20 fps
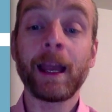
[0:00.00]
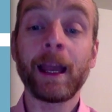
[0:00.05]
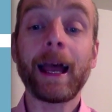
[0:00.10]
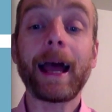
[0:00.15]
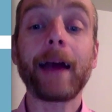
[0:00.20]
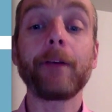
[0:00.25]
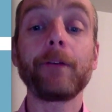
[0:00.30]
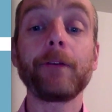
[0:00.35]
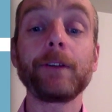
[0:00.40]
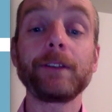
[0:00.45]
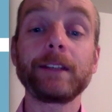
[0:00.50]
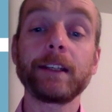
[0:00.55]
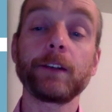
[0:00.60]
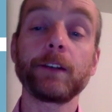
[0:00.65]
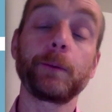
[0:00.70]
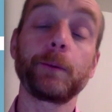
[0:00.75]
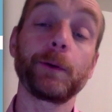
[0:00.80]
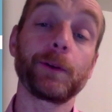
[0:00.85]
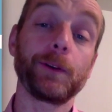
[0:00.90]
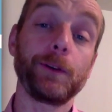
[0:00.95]
Every
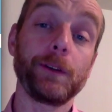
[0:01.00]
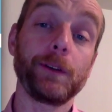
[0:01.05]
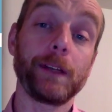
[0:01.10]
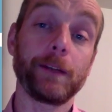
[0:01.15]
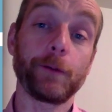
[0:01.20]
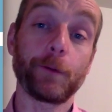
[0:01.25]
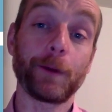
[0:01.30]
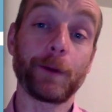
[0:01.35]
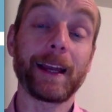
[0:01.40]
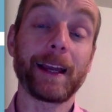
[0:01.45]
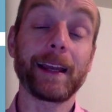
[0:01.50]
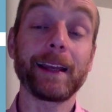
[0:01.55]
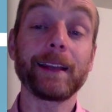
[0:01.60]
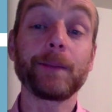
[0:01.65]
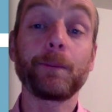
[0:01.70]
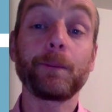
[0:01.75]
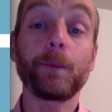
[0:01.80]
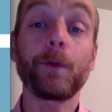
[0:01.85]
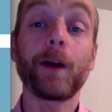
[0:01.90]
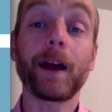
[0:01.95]
single book that you give away is
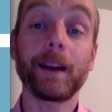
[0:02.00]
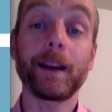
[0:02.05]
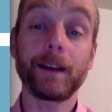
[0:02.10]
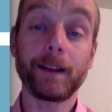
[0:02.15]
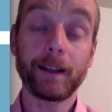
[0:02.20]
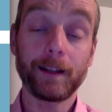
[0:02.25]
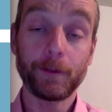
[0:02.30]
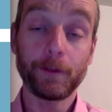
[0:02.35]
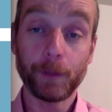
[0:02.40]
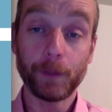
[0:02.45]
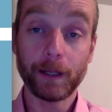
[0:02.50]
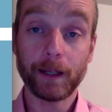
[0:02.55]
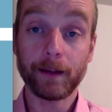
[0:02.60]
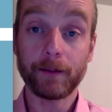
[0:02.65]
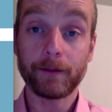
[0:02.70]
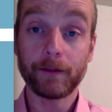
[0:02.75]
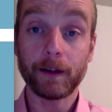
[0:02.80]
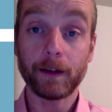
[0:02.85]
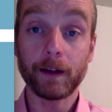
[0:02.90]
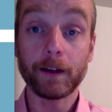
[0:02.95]
branded
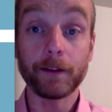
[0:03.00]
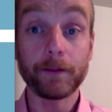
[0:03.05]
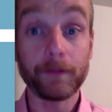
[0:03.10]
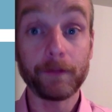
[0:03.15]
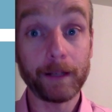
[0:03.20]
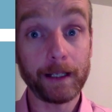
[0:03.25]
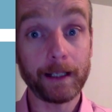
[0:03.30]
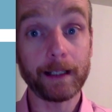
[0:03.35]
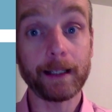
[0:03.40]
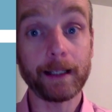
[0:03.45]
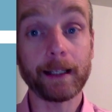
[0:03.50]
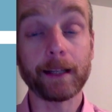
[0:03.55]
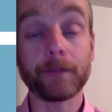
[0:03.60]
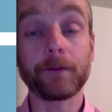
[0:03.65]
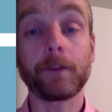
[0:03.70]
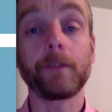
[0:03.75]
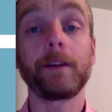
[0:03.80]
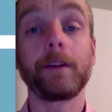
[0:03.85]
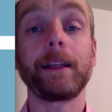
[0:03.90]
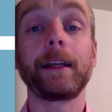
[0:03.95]
with an affiliate link
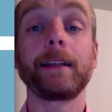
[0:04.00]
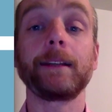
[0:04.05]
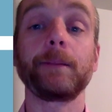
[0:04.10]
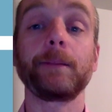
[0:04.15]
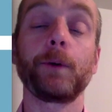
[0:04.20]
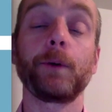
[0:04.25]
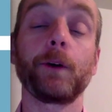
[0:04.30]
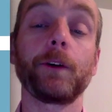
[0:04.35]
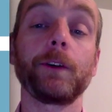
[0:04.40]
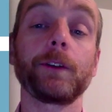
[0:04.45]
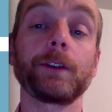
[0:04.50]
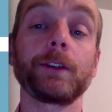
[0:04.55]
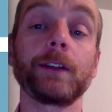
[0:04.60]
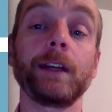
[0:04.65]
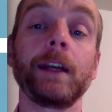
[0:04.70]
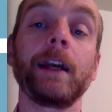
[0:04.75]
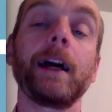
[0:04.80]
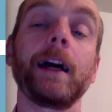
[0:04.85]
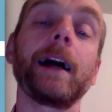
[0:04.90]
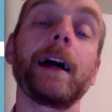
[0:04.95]
for a related product,
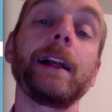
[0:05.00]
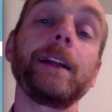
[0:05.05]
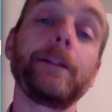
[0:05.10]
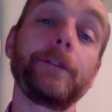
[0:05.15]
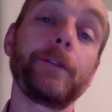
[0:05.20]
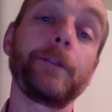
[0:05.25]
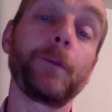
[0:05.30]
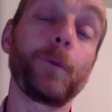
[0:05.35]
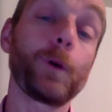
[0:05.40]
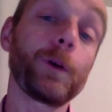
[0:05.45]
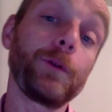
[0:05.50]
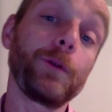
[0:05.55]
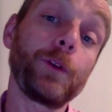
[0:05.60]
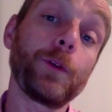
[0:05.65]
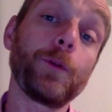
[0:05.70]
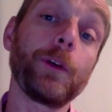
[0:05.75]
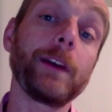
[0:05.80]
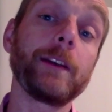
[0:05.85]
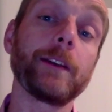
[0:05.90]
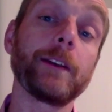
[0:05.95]
and if one of your
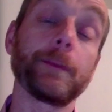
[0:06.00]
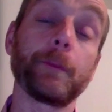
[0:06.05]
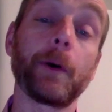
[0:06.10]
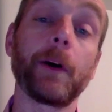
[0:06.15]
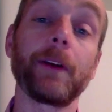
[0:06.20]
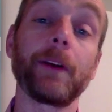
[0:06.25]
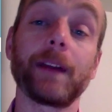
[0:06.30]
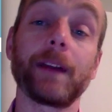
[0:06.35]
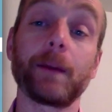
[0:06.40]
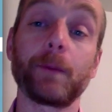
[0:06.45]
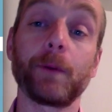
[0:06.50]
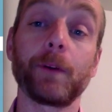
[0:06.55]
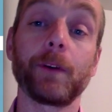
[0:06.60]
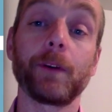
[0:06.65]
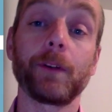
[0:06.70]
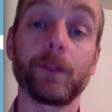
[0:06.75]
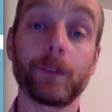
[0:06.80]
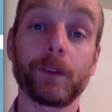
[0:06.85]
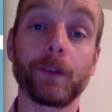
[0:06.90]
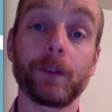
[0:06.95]
readers buys that
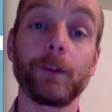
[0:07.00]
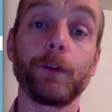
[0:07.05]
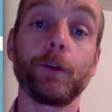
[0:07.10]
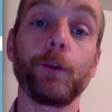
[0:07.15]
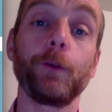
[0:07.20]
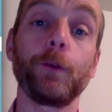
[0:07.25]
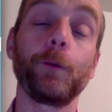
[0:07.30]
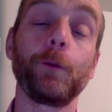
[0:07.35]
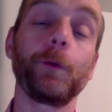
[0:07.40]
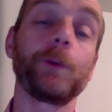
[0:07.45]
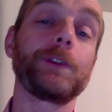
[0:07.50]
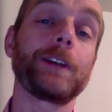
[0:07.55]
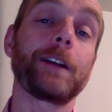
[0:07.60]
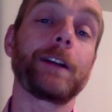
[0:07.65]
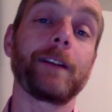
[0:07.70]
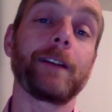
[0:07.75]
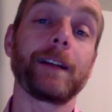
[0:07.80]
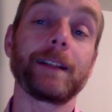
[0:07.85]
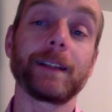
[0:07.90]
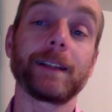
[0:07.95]
product, you will
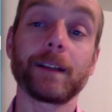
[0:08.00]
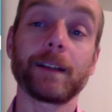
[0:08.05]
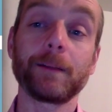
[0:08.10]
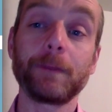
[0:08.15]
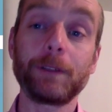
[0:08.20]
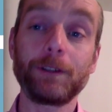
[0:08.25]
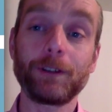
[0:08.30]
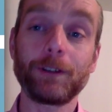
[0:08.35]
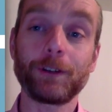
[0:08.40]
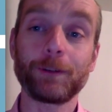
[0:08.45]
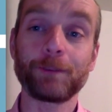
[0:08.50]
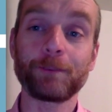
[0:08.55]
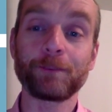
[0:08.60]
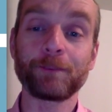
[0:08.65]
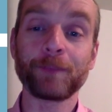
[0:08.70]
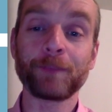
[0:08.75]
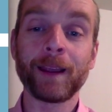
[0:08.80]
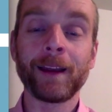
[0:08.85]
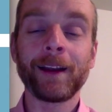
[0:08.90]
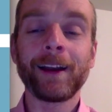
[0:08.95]
generate a commission.
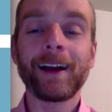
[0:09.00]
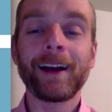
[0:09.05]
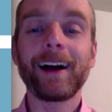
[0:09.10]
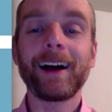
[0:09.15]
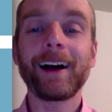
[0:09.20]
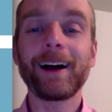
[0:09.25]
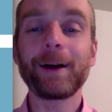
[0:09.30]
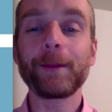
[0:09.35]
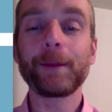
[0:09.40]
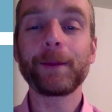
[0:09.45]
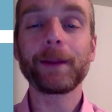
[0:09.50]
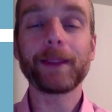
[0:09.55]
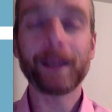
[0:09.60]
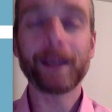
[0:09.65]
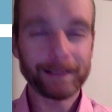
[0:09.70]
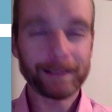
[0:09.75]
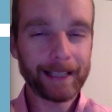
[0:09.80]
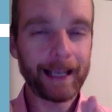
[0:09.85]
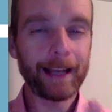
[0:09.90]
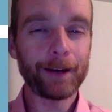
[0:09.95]
But
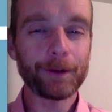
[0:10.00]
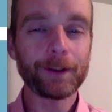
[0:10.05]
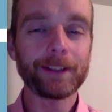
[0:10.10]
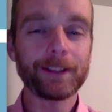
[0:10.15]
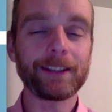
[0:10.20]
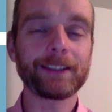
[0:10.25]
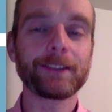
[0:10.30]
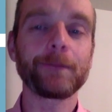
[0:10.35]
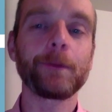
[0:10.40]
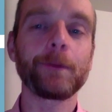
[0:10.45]
that's how the system